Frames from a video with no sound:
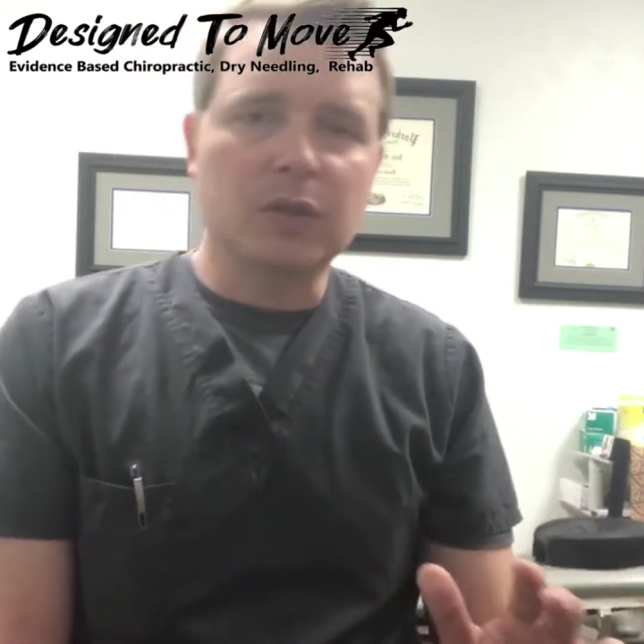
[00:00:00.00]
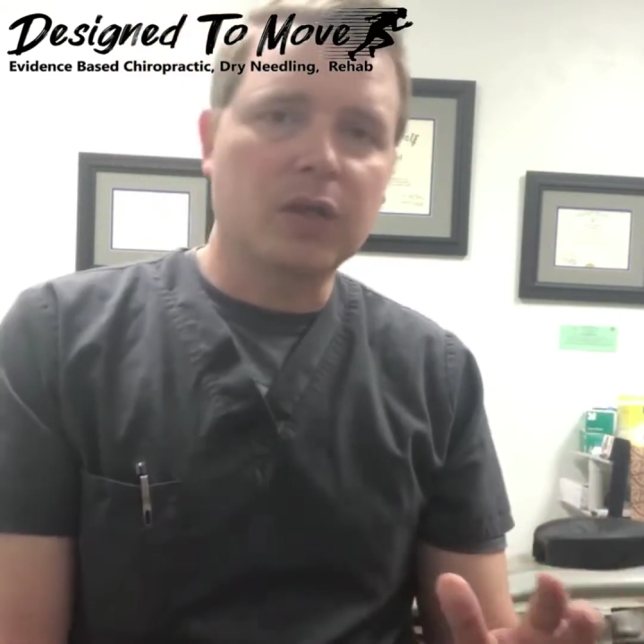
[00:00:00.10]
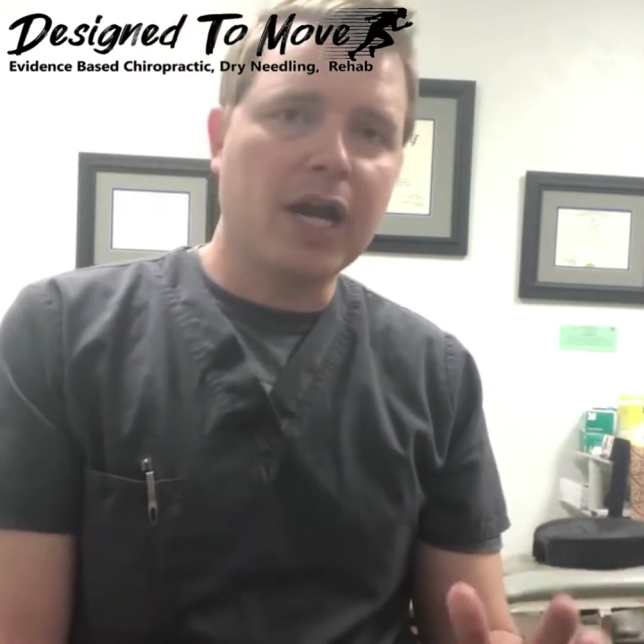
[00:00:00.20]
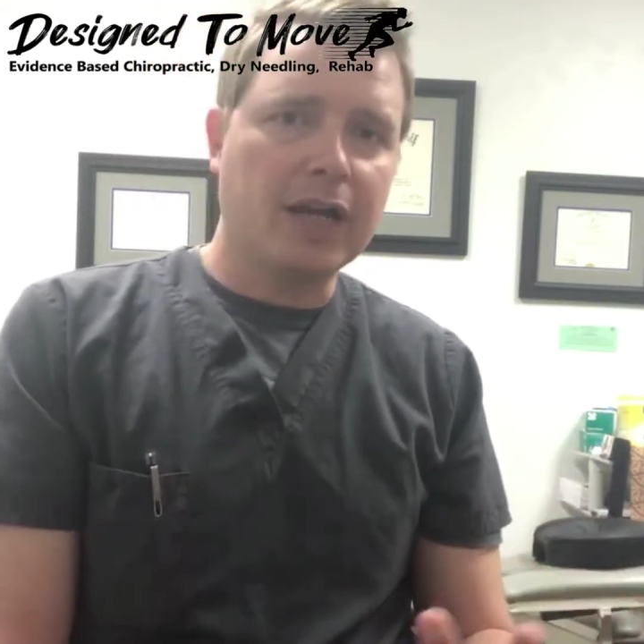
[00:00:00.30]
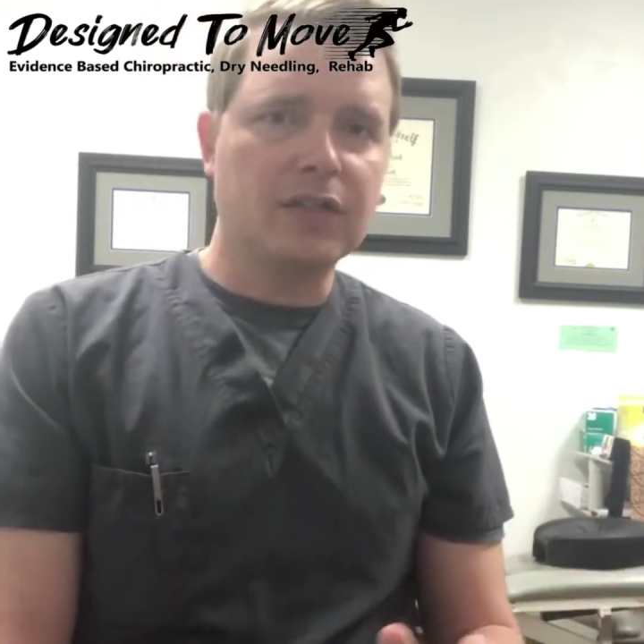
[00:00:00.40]

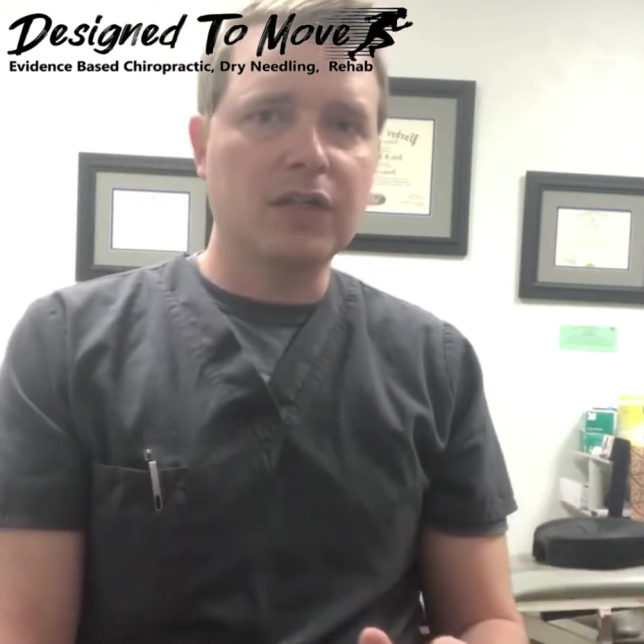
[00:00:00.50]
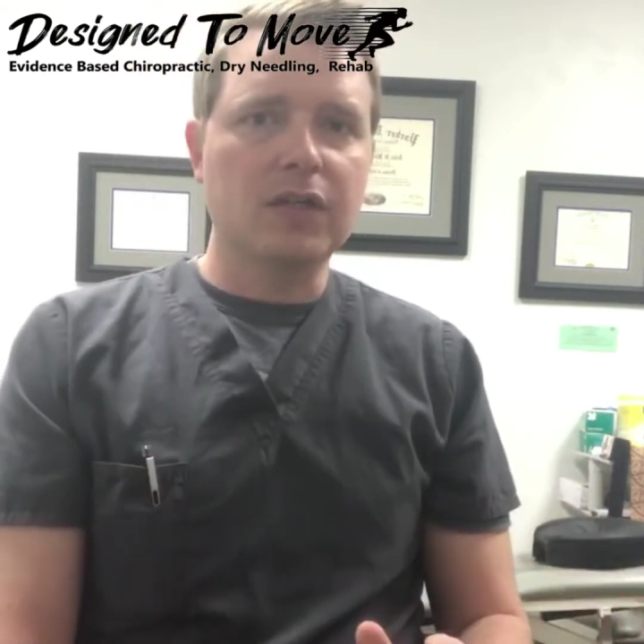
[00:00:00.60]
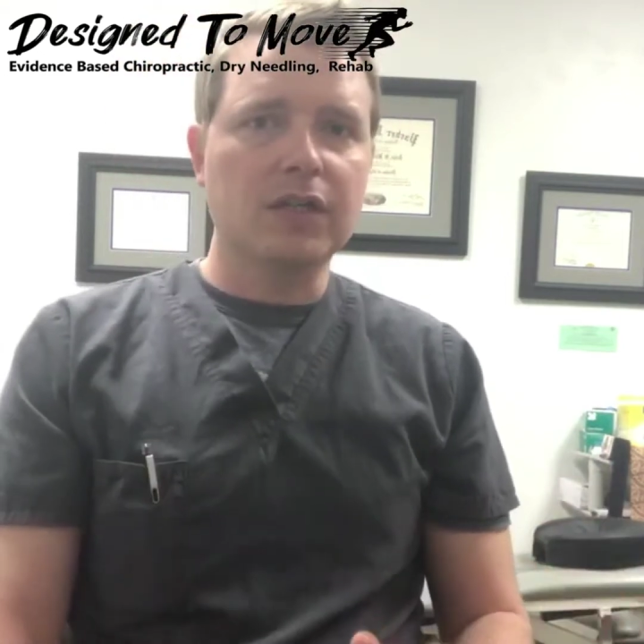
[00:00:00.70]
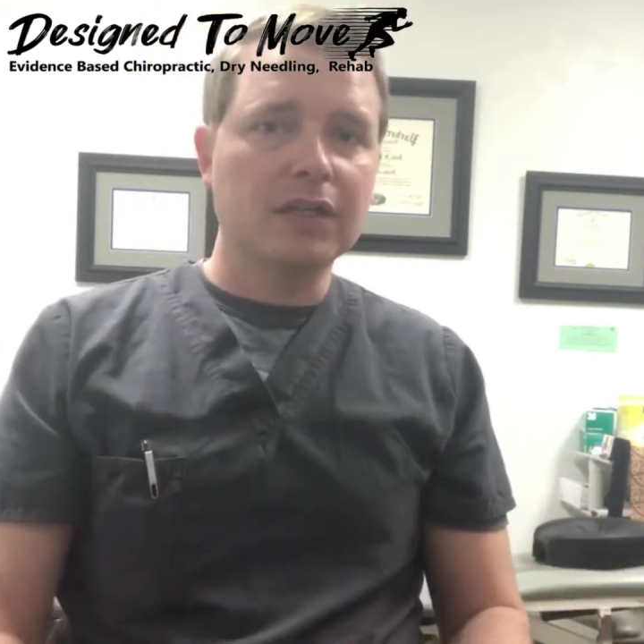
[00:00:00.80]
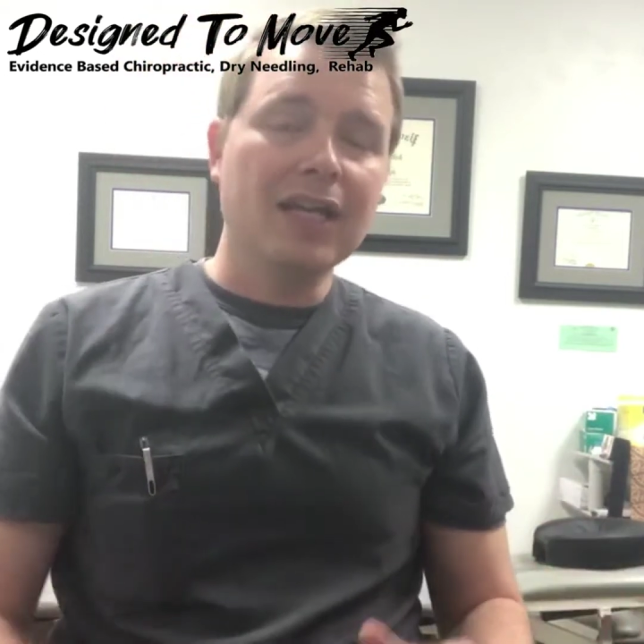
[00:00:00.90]
cracks
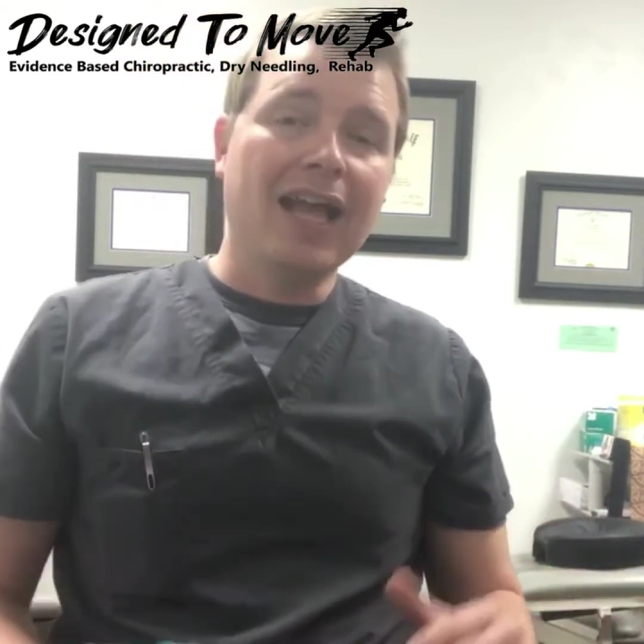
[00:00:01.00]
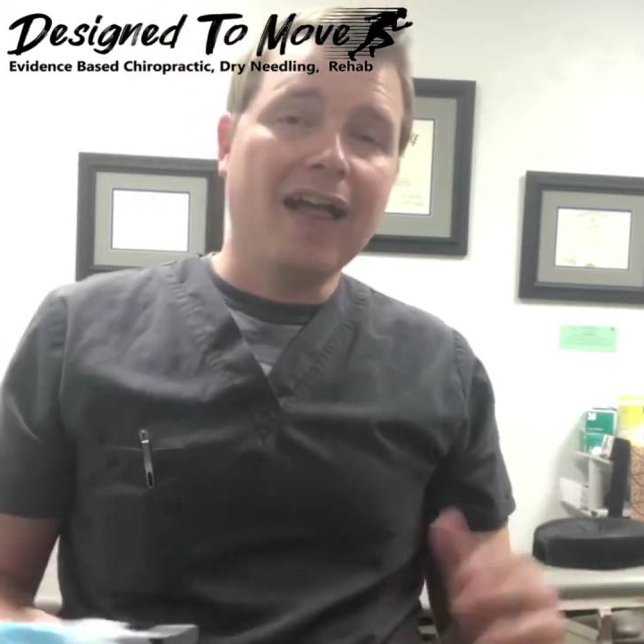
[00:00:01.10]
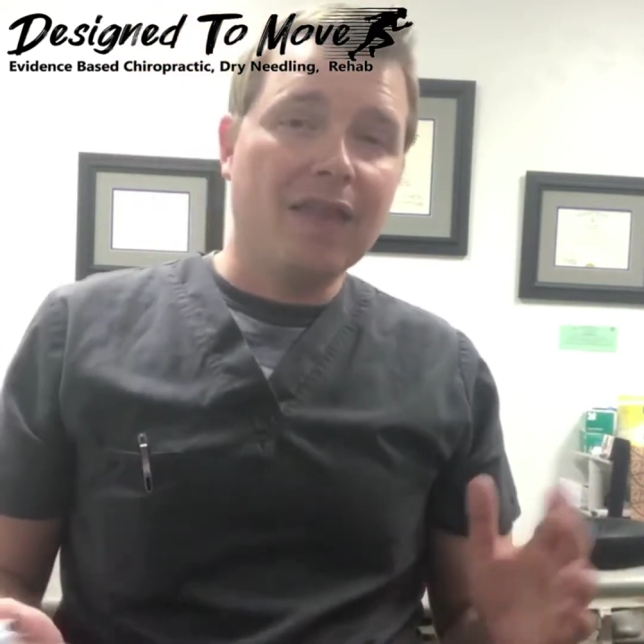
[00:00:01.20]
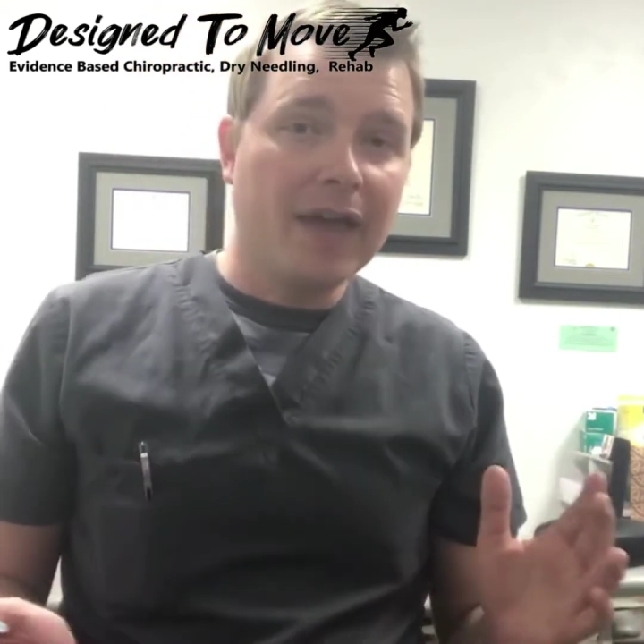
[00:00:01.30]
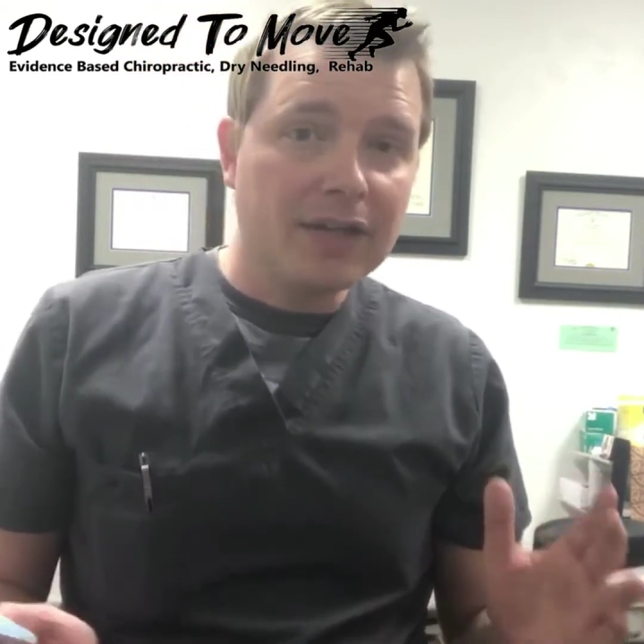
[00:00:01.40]
during.
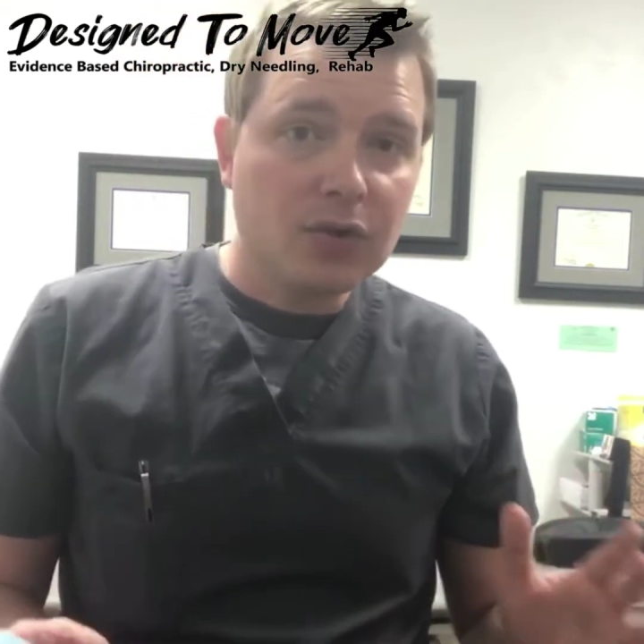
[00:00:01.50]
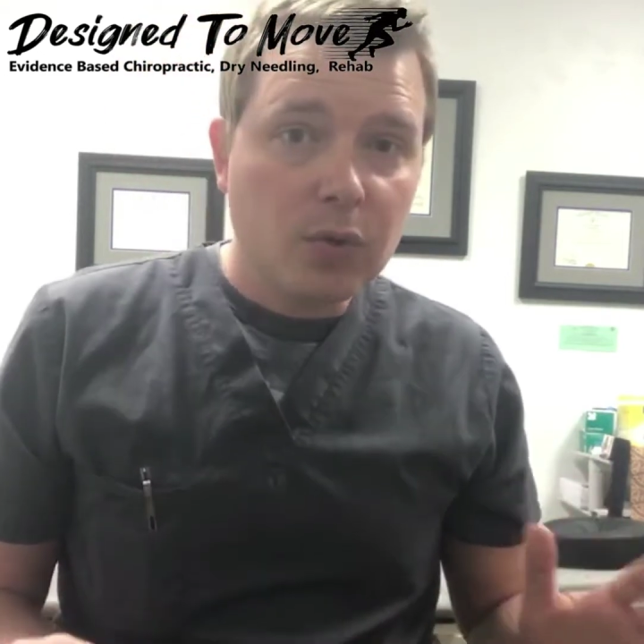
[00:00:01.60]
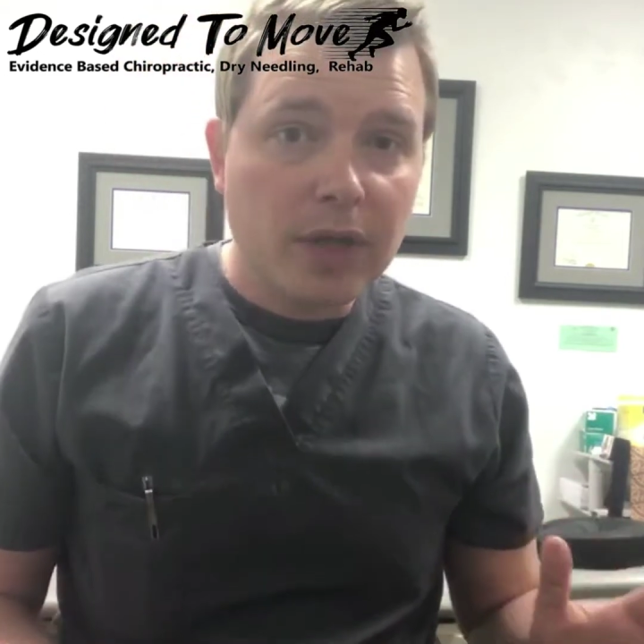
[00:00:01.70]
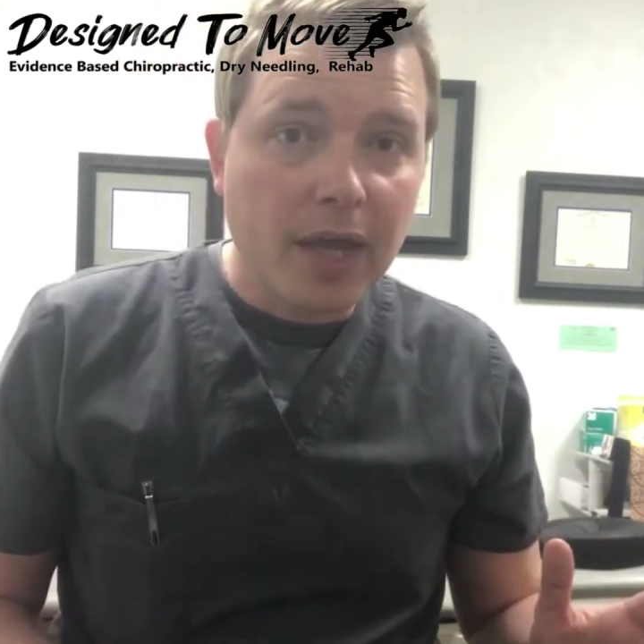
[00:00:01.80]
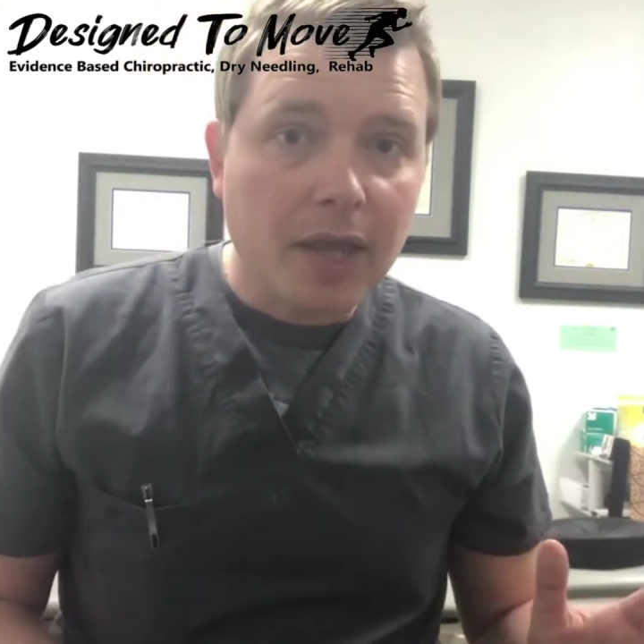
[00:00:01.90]
That's
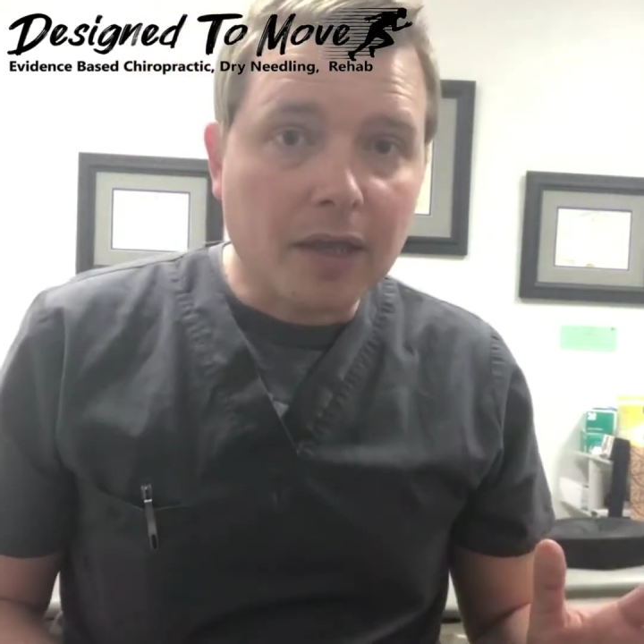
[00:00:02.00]
okay.